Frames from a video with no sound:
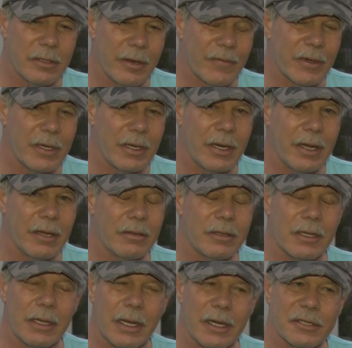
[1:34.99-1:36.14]
definitely inhaled a
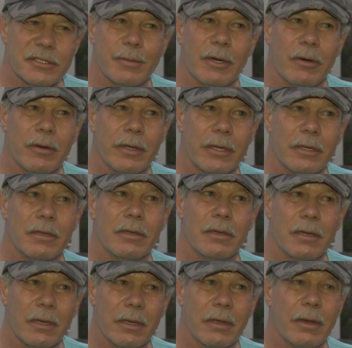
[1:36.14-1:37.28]
lot of smoke, and
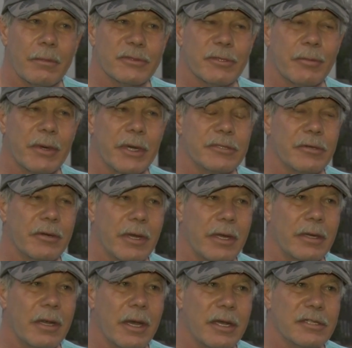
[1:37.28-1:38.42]
uh, I'm surprised they're not in
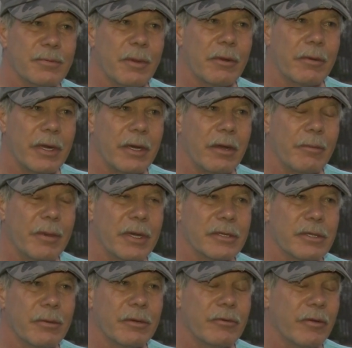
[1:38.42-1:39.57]
the hospital right now because
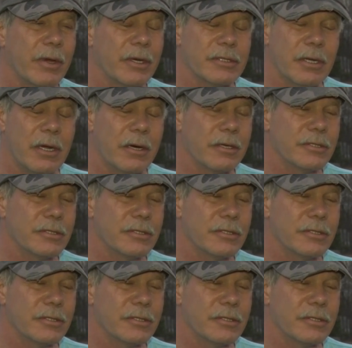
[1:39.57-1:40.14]
they were trying as hard